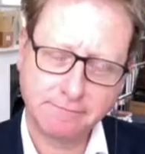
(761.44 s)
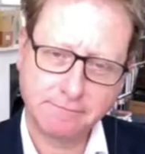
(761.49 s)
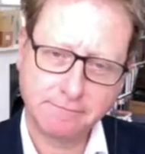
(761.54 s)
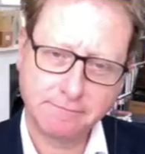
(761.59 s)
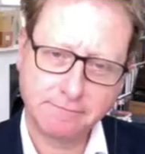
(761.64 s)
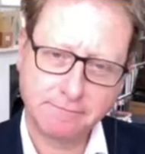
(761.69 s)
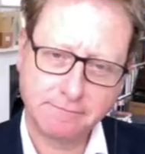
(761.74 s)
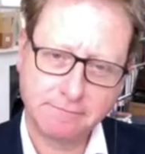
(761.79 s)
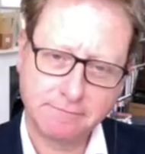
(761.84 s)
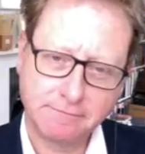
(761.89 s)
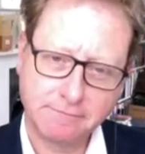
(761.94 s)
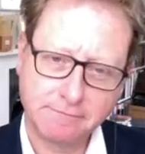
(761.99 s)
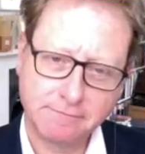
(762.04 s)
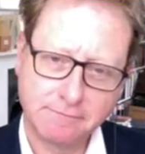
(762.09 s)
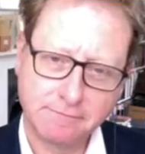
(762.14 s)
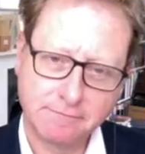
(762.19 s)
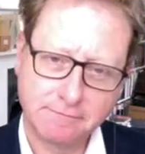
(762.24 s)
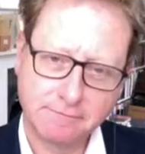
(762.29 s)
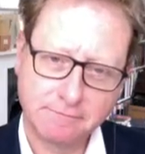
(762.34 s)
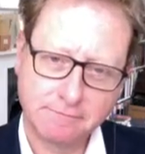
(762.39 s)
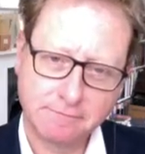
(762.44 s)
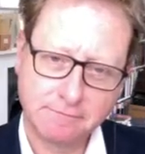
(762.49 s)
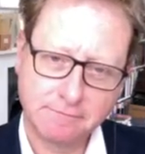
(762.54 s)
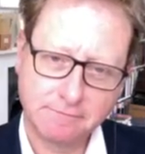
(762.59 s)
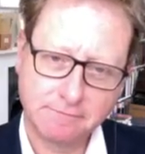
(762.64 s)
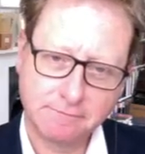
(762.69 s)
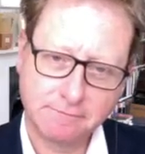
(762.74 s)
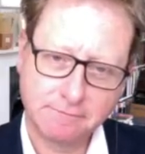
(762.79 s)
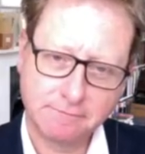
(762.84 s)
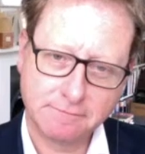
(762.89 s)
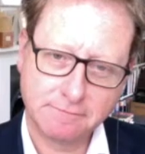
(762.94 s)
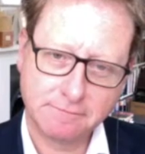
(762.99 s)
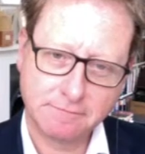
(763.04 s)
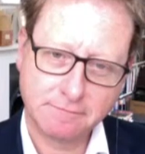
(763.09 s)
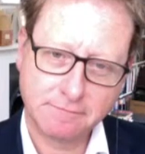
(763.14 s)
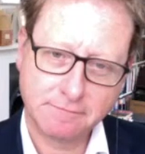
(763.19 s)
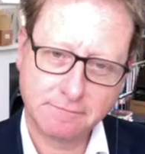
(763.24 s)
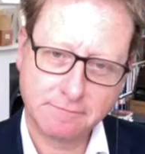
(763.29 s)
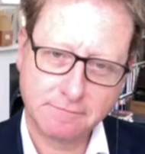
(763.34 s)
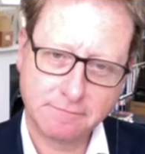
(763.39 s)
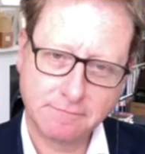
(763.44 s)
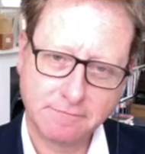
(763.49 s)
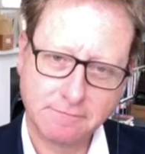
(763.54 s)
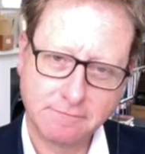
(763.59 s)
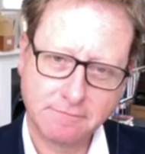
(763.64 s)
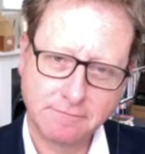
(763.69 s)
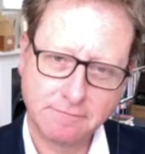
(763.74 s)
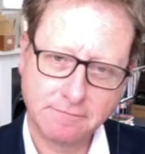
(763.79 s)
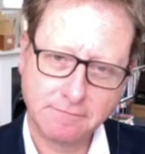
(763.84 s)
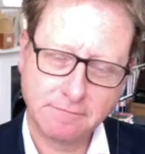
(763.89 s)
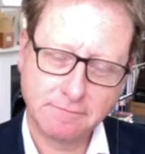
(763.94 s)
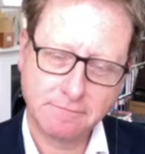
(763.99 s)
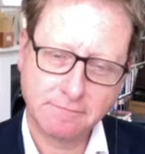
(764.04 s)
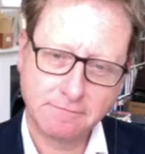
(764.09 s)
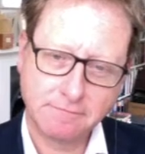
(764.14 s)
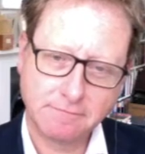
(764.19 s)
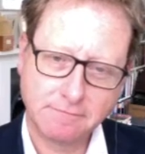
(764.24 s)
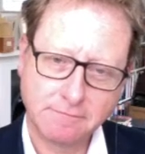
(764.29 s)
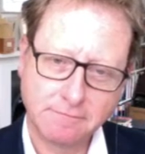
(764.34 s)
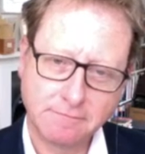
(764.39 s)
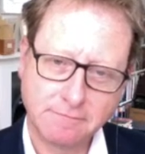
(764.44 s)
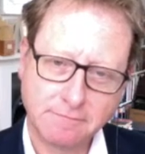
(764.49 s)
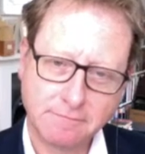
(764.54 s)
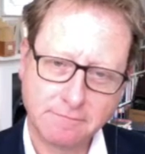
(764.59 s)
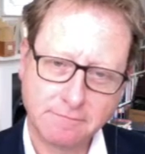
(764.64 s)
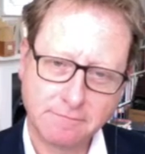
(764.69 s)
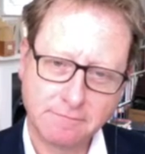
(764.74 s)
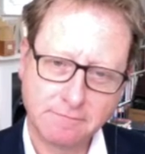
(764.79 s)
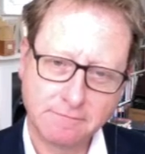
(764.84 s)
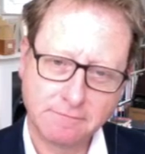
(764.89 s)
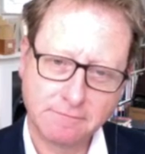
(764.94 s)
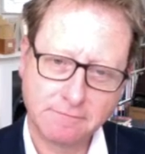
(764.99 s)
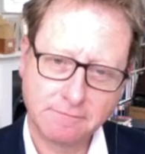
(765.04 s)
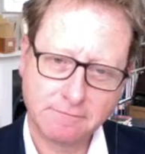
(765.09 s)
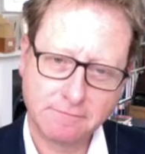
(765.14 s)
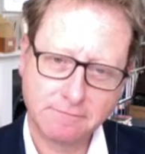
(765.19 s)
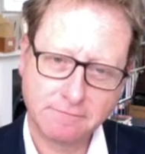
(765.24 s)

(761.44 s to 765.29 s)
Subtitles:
(not speaking)